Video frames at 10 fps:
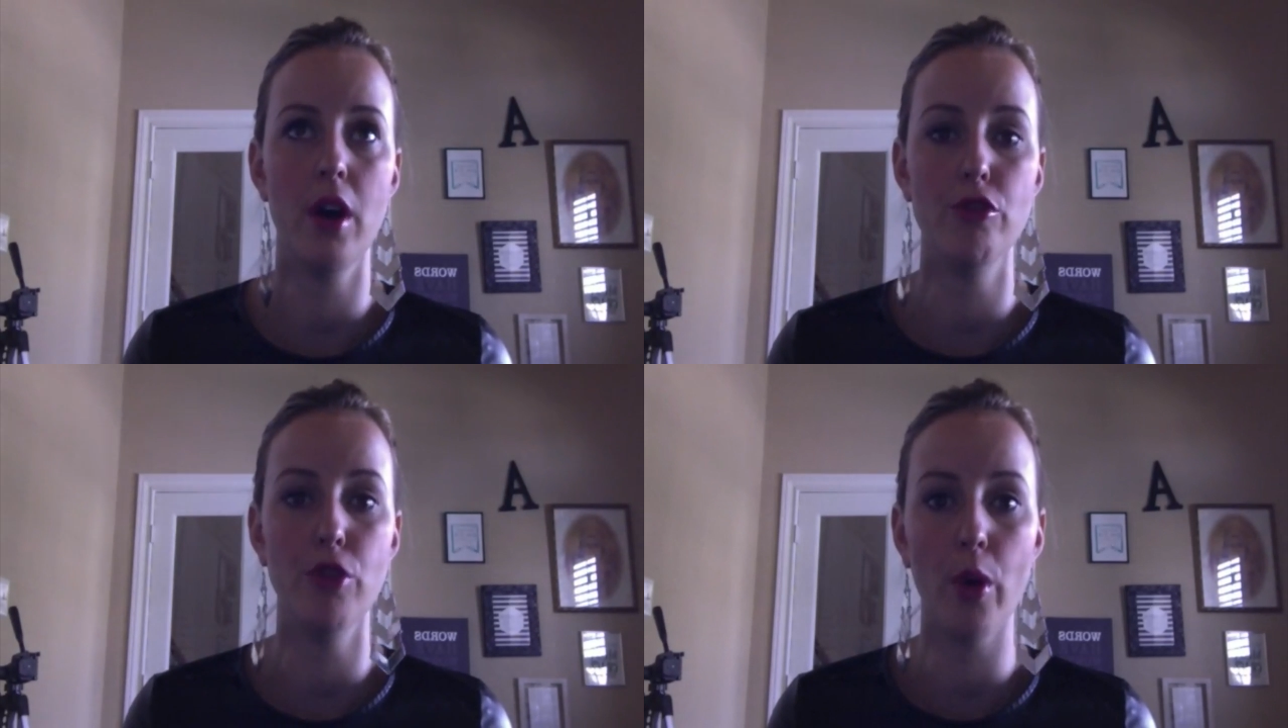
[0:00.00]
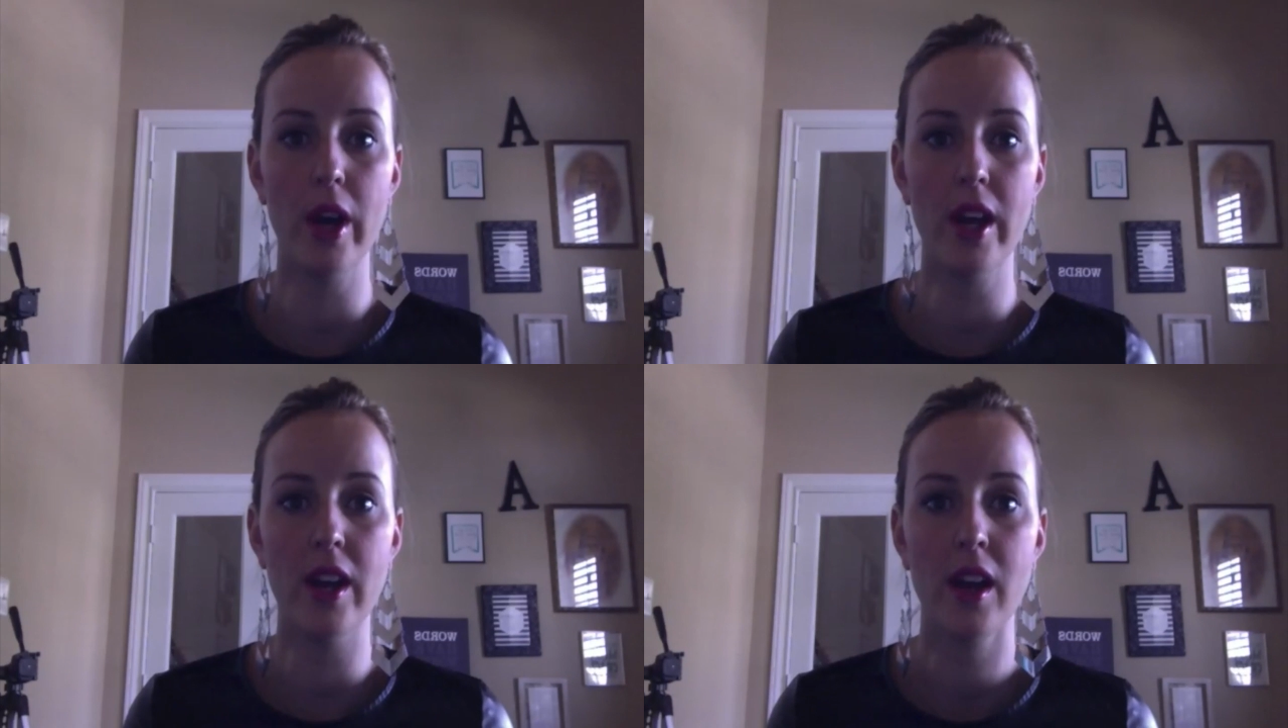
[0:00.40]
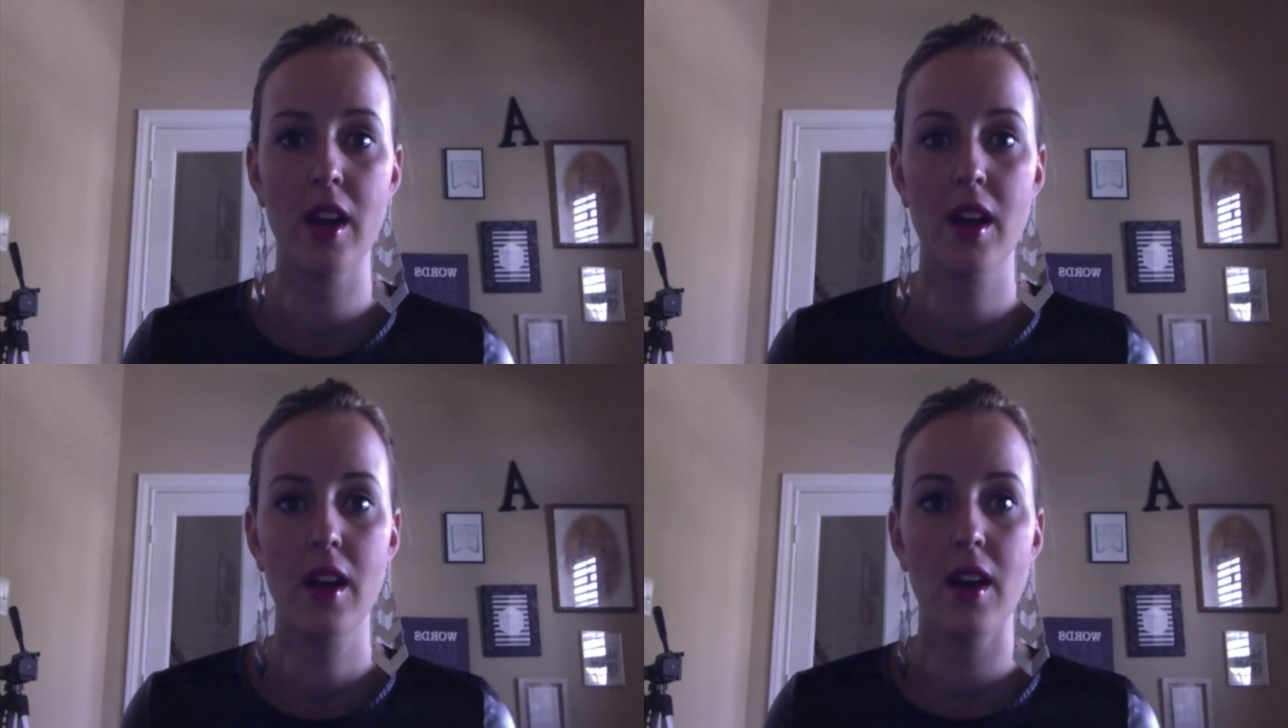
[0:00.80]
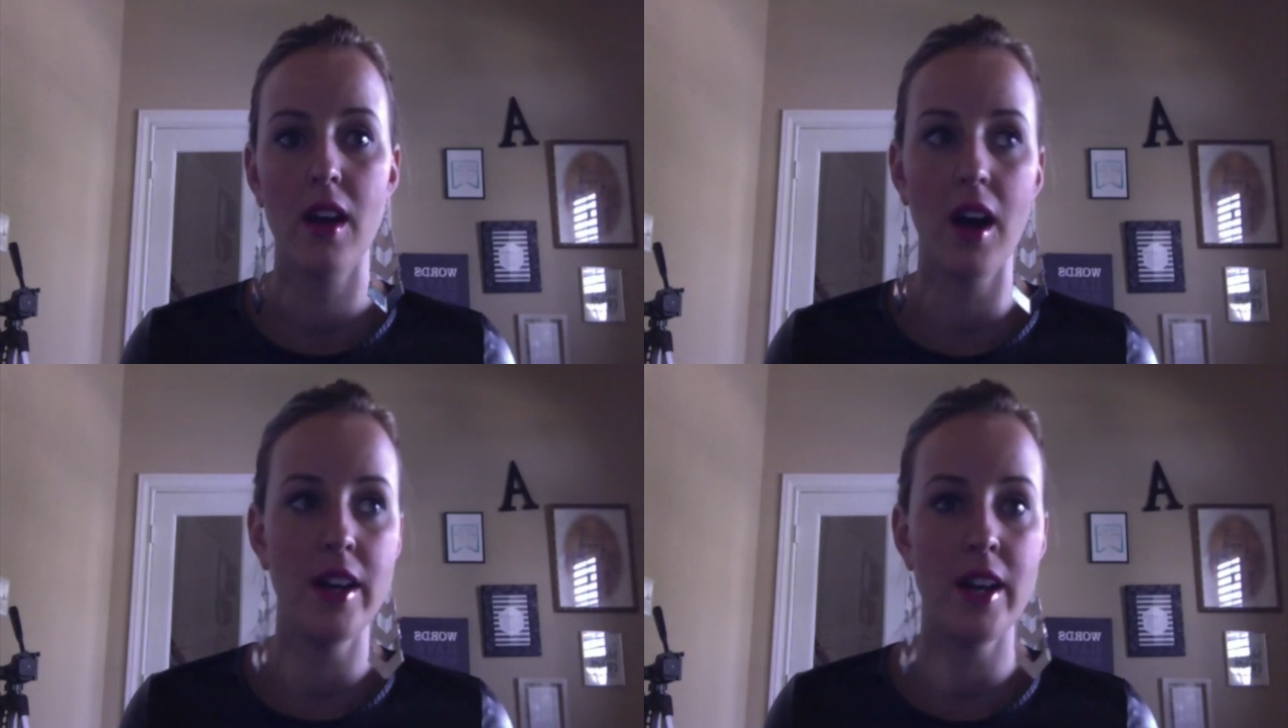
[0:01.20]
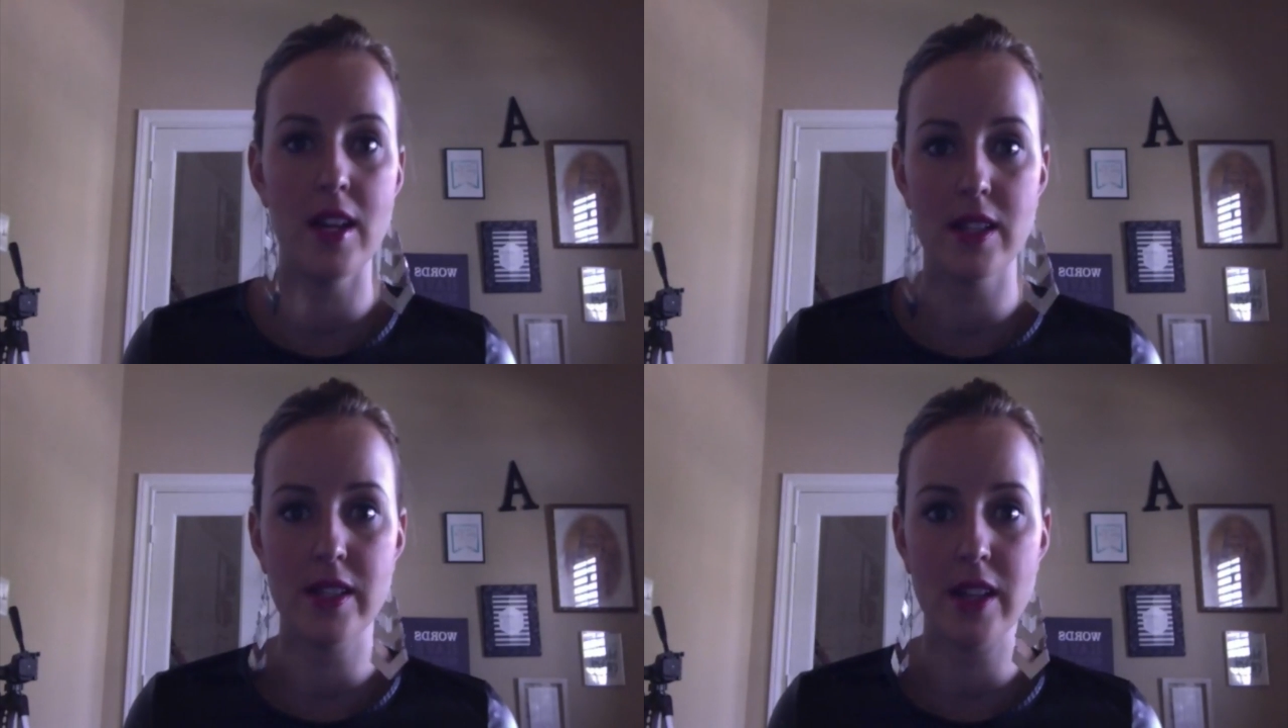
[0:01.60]
avoid
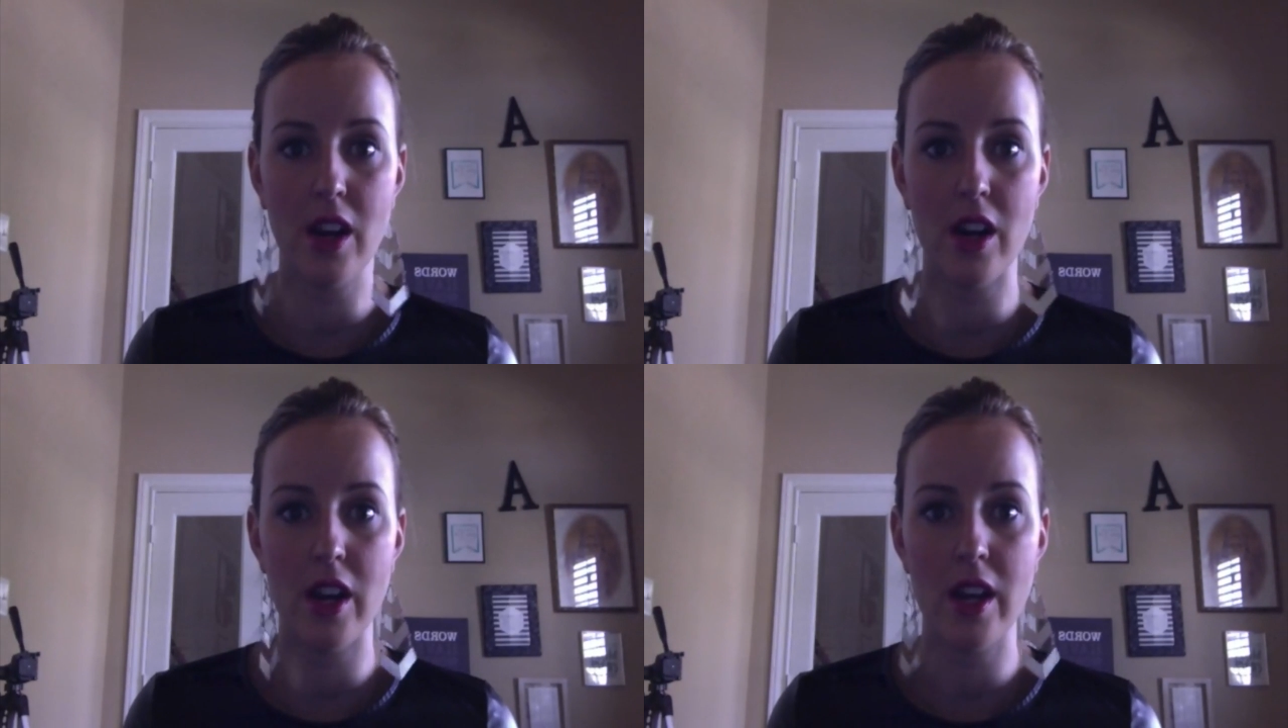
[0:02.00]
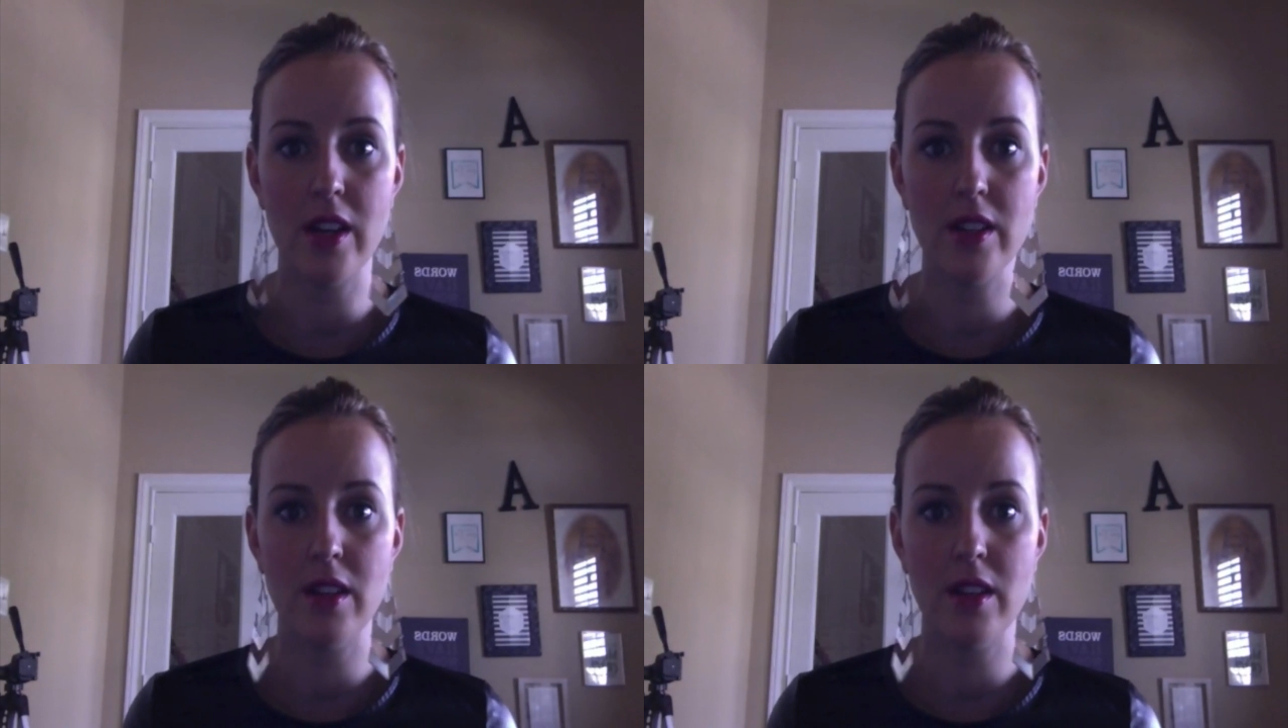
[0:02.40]
unnecessary,